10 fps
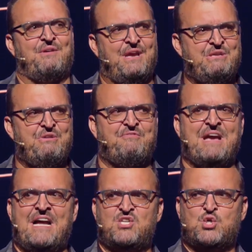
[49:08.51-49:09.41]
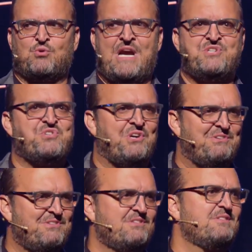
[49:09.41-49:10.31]
and you've got
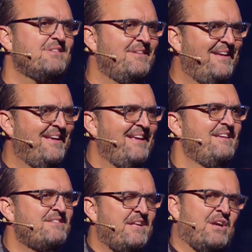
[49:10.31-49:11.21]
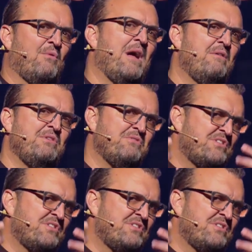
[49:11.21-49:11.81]
treasures sitting around you.